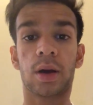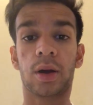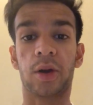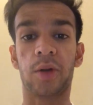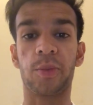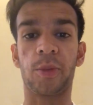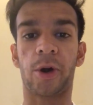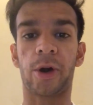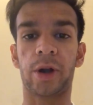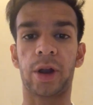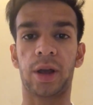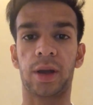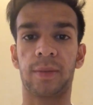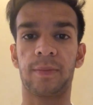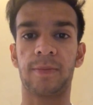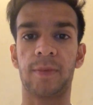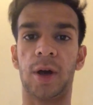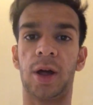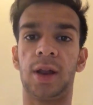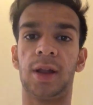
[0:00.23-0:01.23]
Good morning.
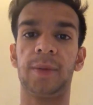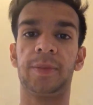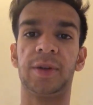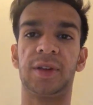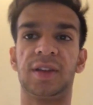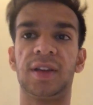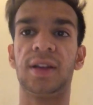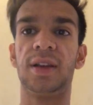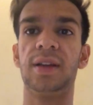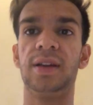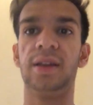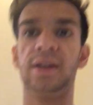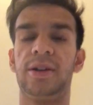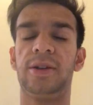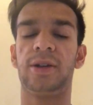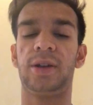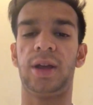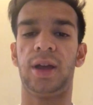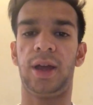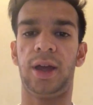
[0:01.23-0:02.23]
Alay Patel
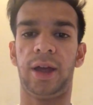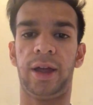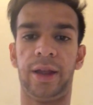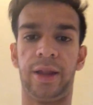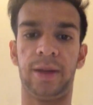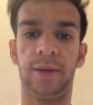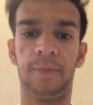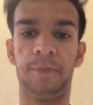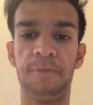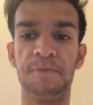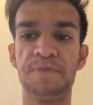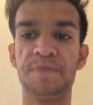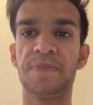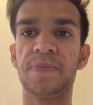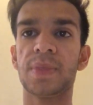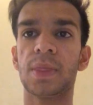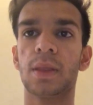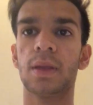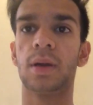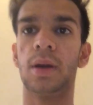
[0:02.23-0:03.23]
here, and
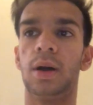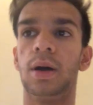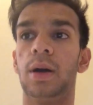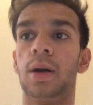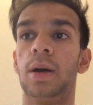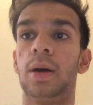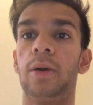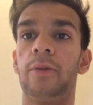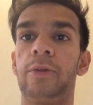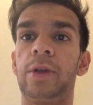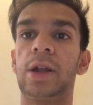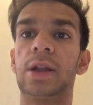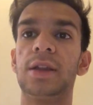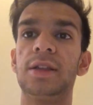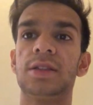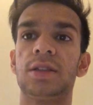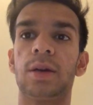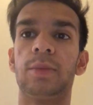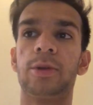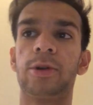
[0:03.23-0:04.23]

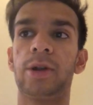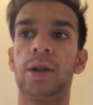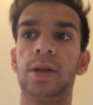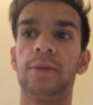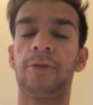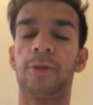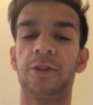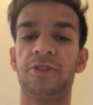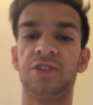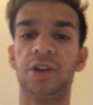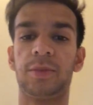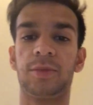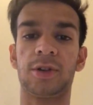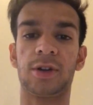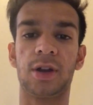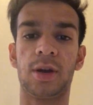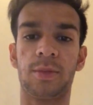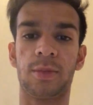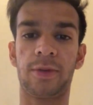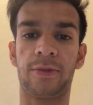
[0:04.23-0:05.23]
weekly summary for chapter
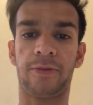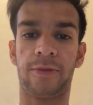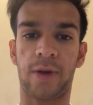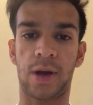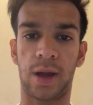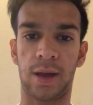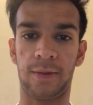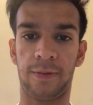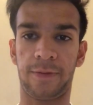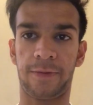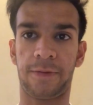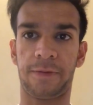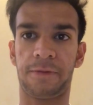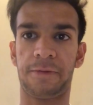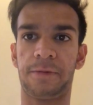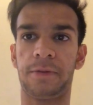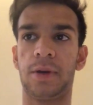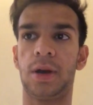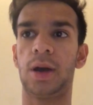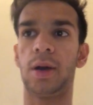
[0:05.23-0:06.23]
number 5.
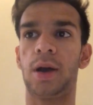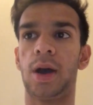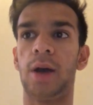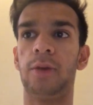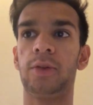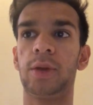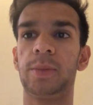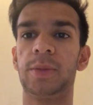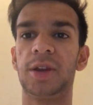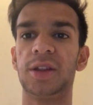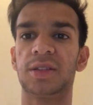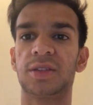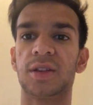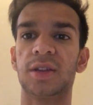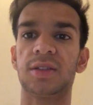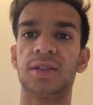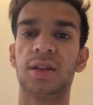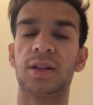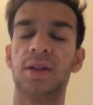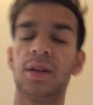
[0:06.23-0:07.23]
I would be
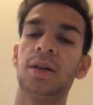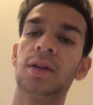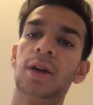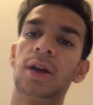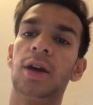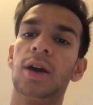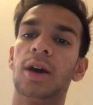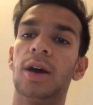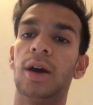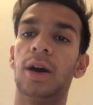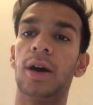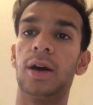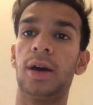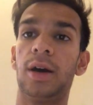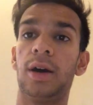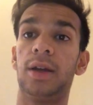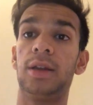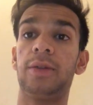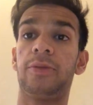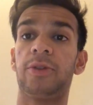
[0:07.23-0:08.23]
discussing
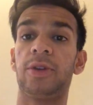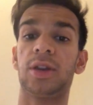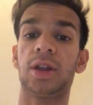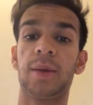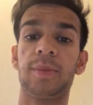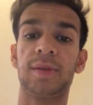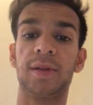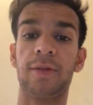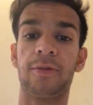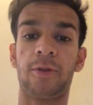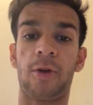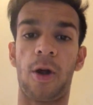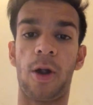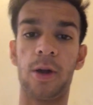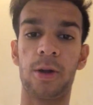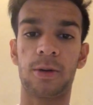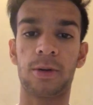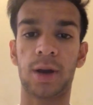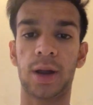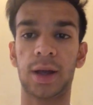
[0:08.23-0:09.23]
different types of
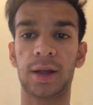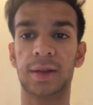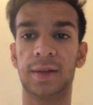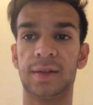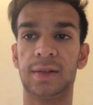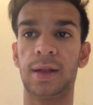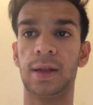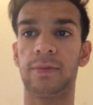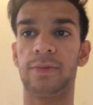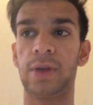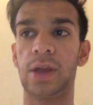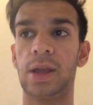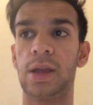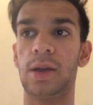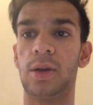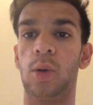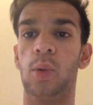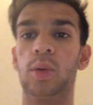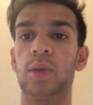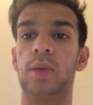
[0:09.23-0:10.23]
contracts that
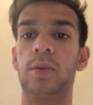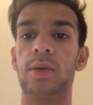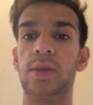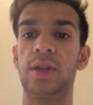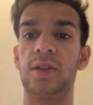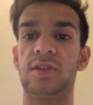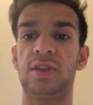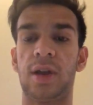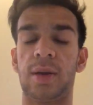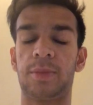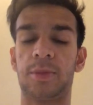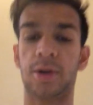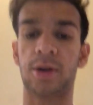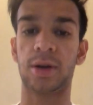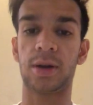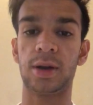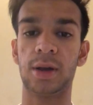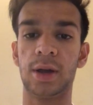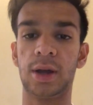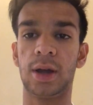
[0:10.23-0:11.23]
we go through the
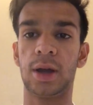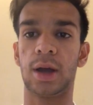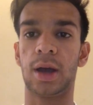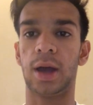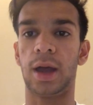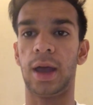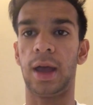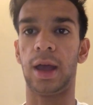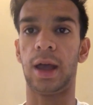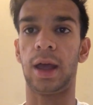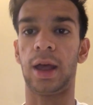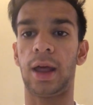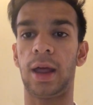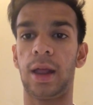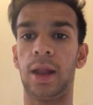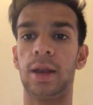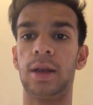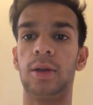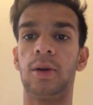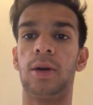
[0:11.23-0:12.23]
chapter,
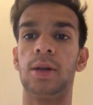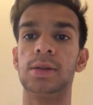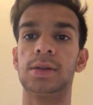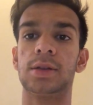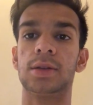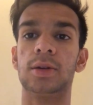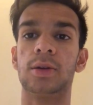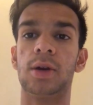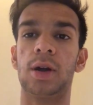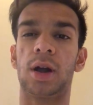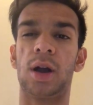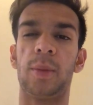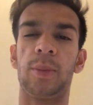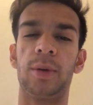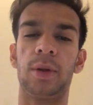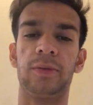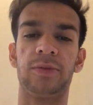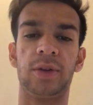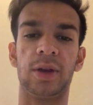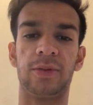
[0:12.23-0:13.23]
and also a
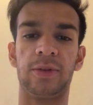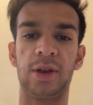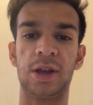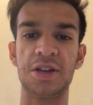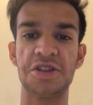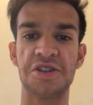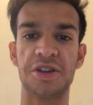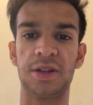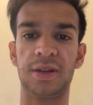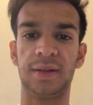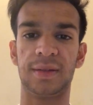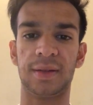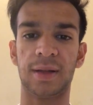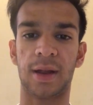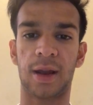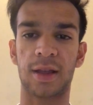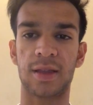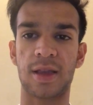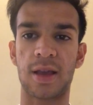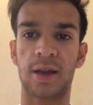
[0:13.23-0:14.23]
couple of definitions
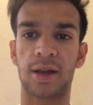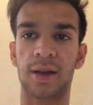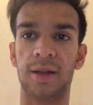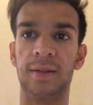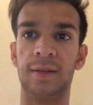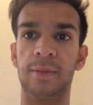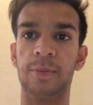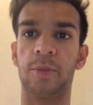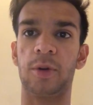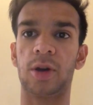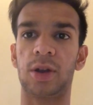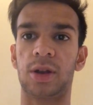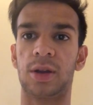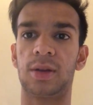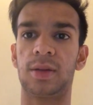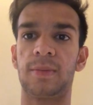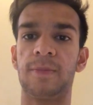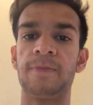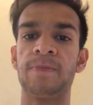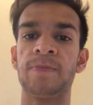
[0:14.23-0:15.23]
that I think is important.